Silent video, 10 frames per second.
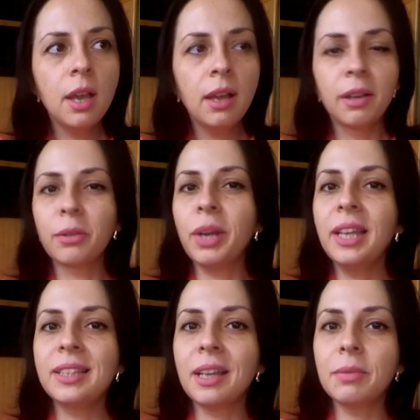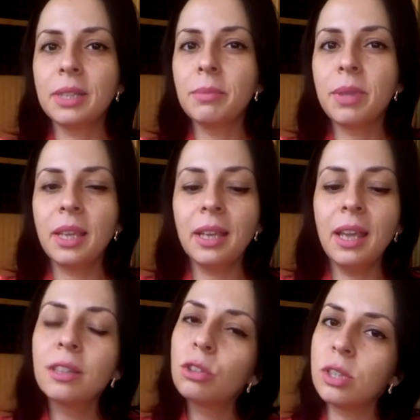to create something
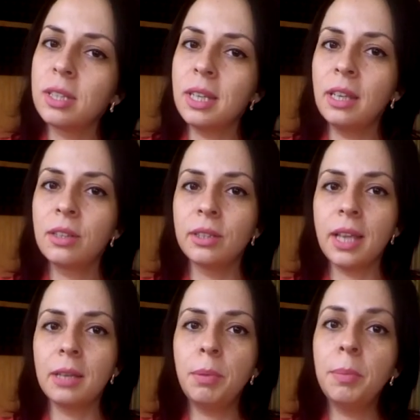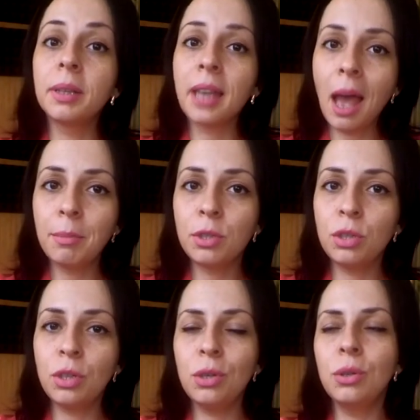interesting so that people come
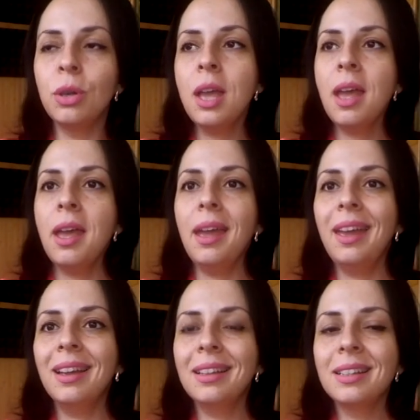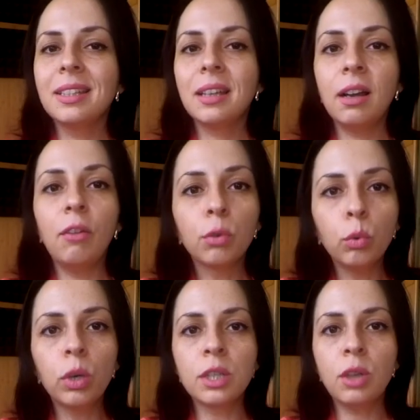to you. And
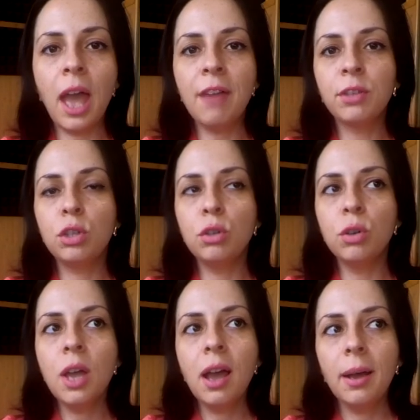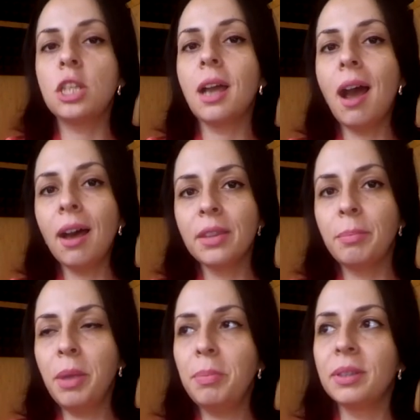of course, you have to teach
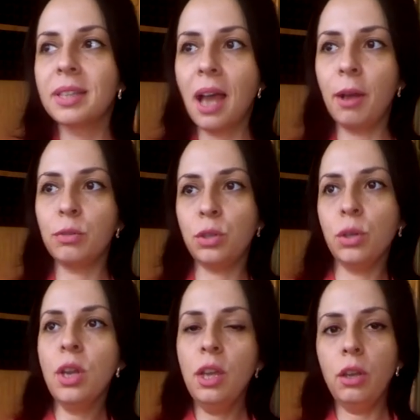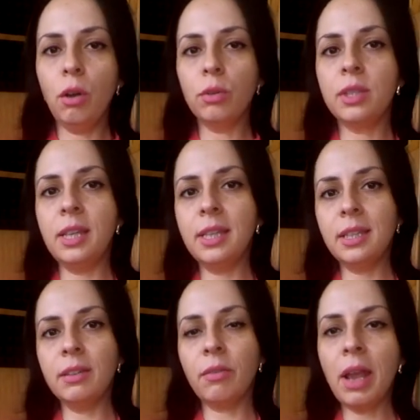other people how to, you know,
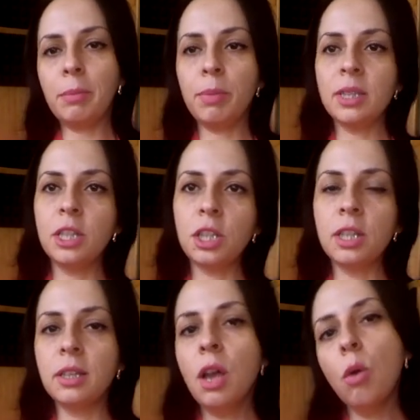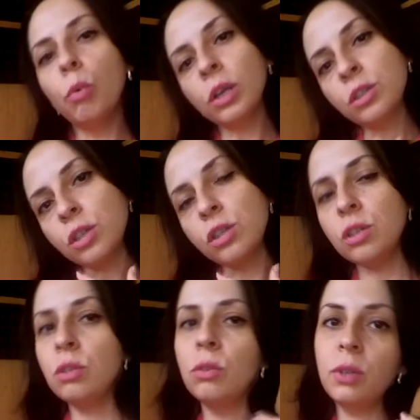sit in the right position, what to
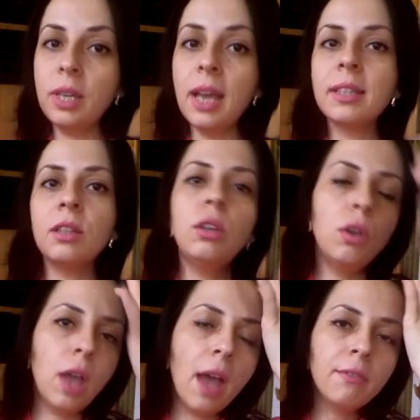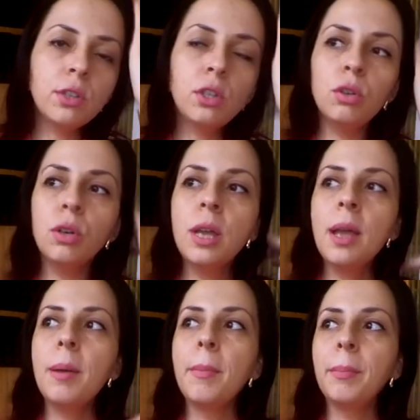do. Yes, you have to
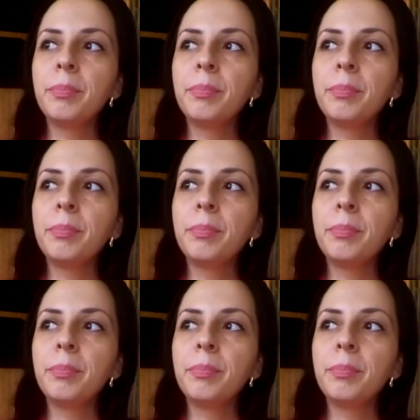